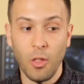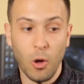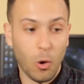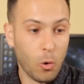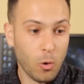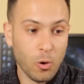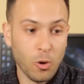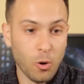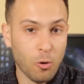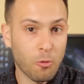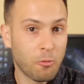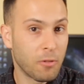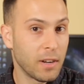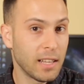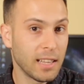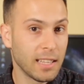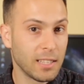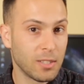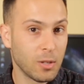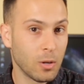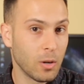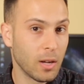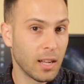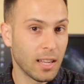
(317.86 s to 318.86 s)
all you're
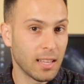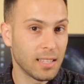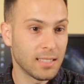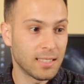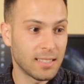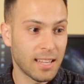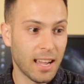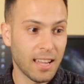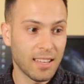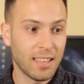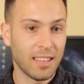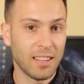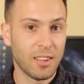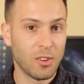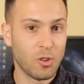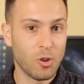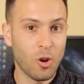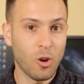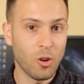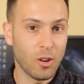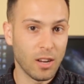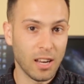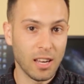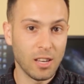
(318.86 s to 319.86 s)
really doing is taking a
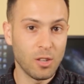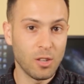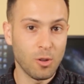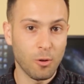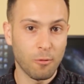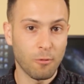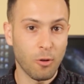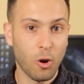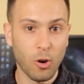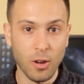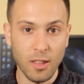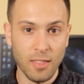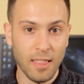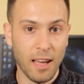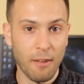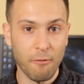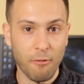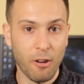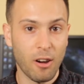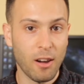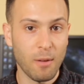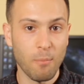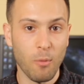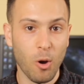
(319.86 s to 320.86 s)
note in your phone in that
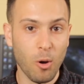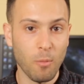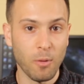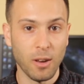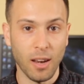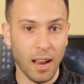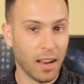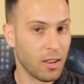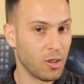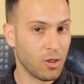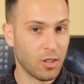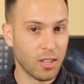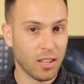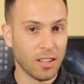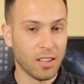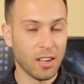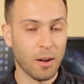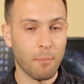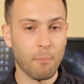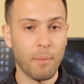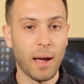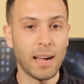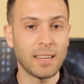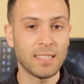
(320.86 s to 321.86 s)
very moment, and you can
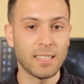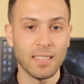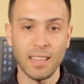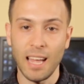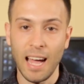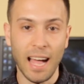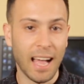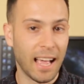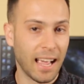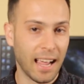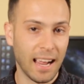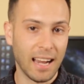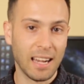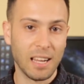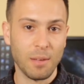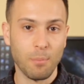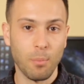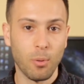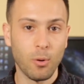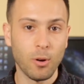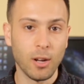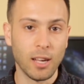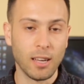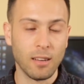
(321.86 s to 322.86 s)
come back to that at any
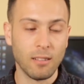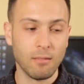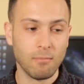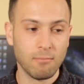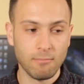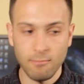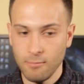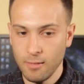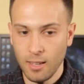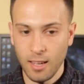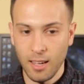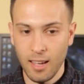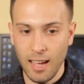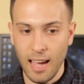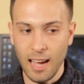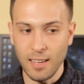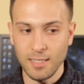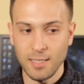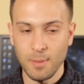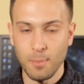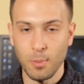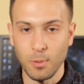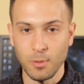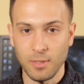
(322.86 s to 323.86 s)
point. How
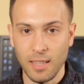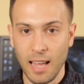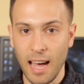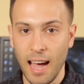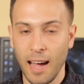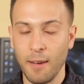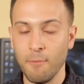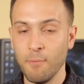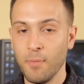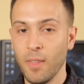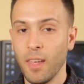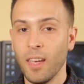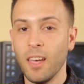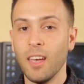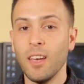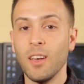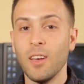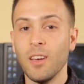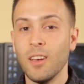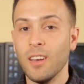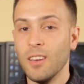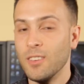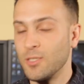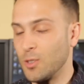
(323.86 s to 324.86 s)
simple is that?
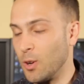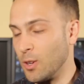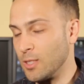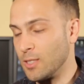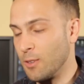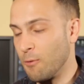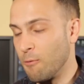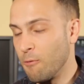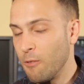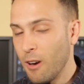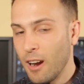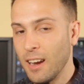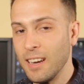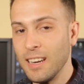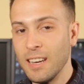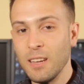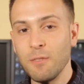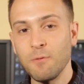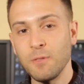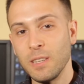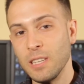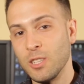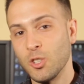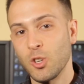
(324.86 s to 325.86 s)
So it's a very
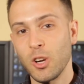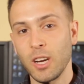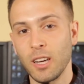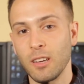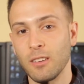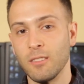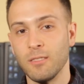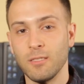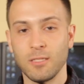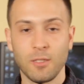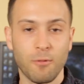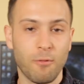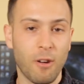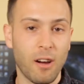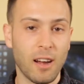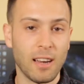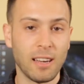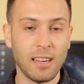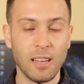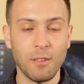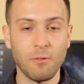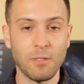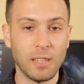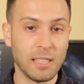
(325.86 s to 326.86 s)
nifty trick, it's a very
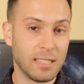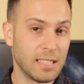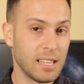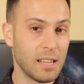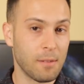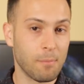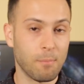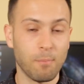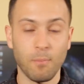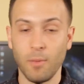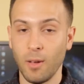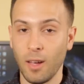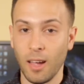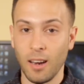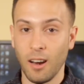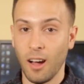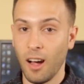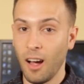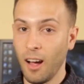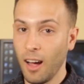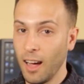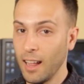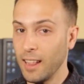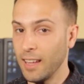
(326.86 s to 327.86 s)
nifty tip, and I
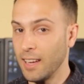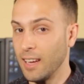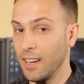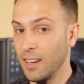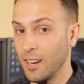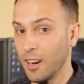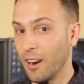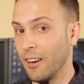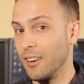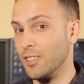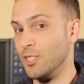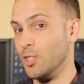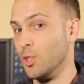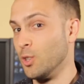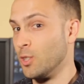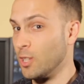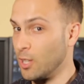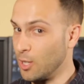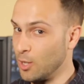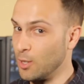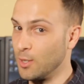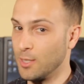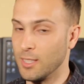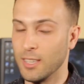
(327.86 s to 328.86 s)
highly encourage you
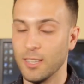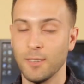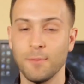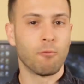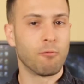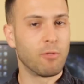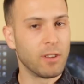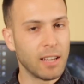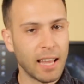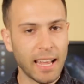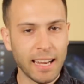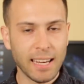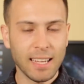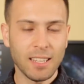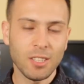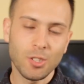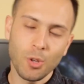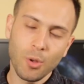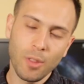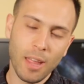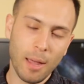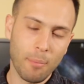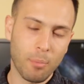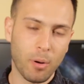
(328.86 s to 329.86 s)
to use it. Relating
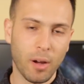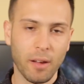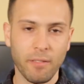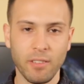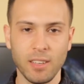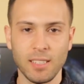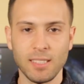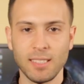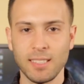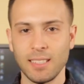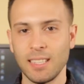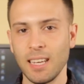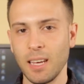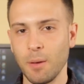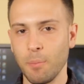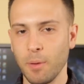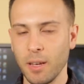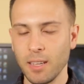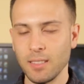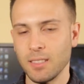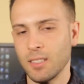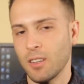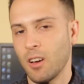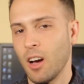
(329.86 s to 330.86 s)
to that previous tip,
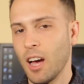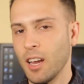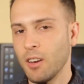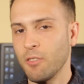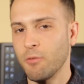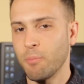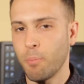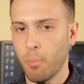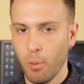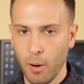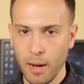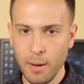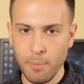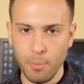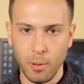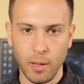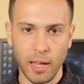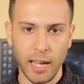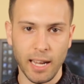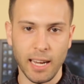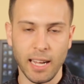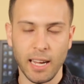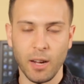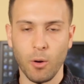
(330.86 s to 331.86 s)
it's kind of pre
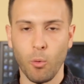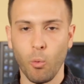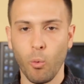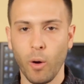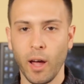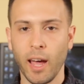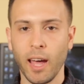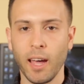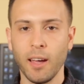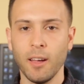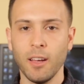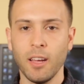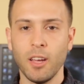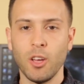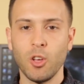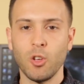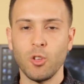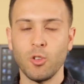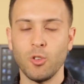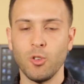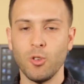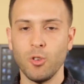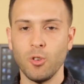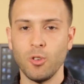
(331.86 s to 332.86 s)
planning where
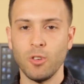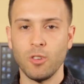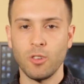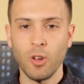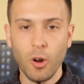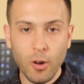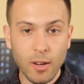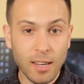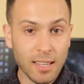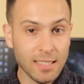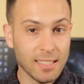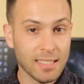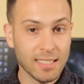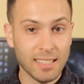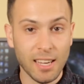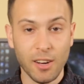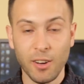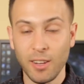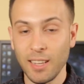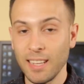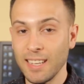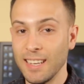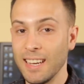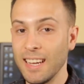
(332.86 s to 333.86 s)
you don't
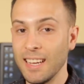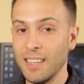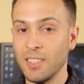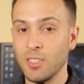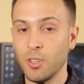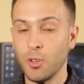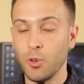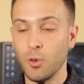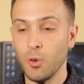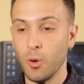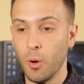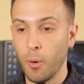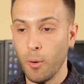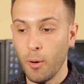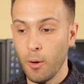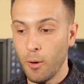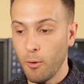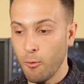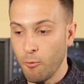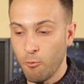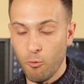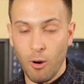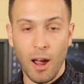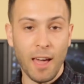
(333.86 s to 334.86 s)
necessarily need to
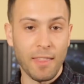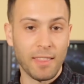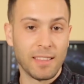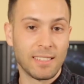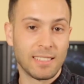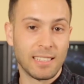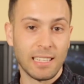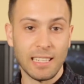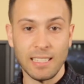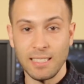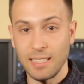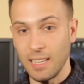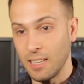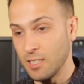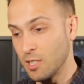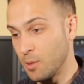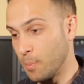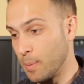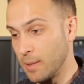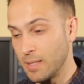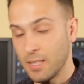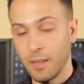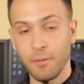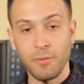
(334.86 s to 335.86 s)
write this list
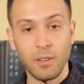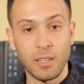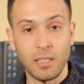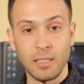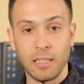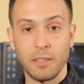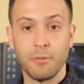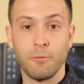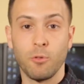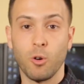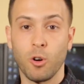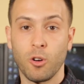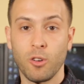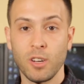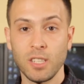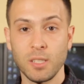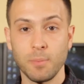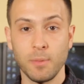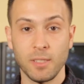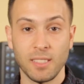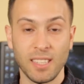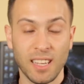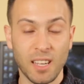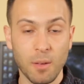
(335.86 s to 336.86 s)
specifically for
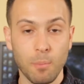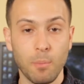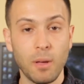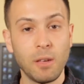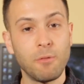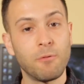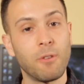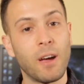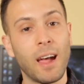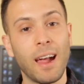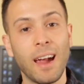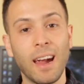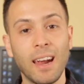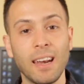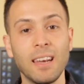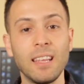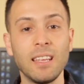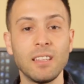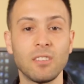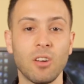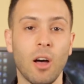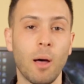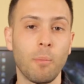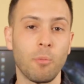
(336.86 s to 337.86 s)
Christmas. It can be for
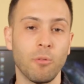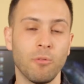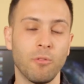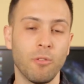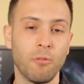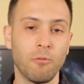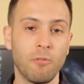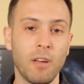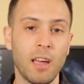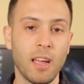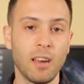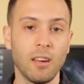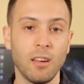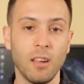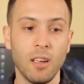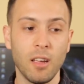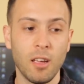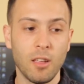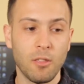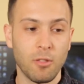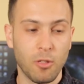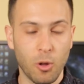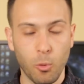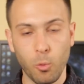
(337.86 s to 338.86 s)
any type of event
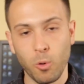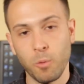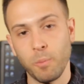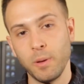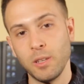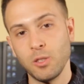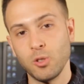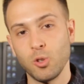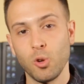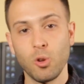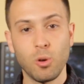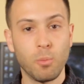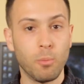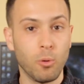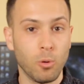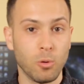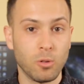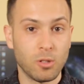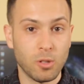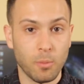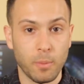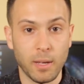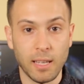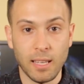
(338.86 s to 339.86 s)
that would be suitable
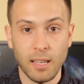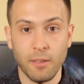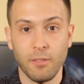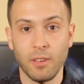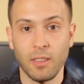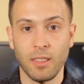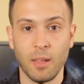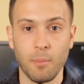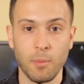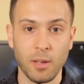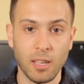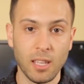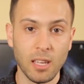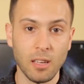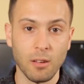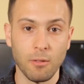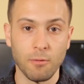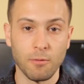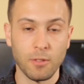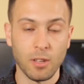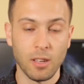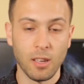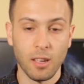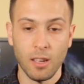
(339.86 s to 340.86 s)
to be giving them a
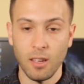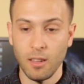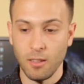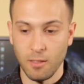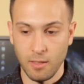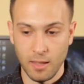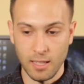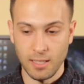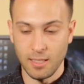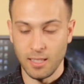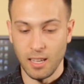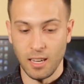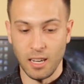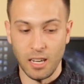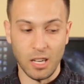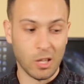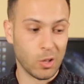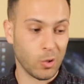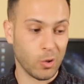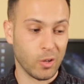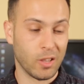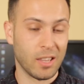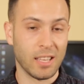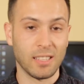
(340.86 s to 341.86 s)
gift. This can
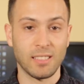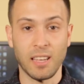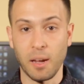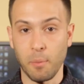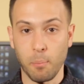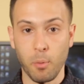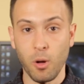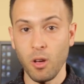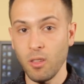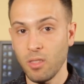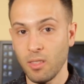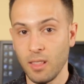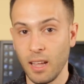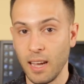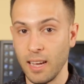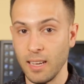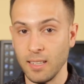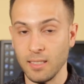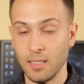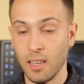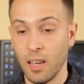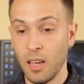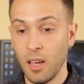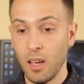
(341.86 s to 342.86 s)
include things like
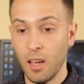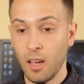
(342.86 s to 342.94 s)
birthdays,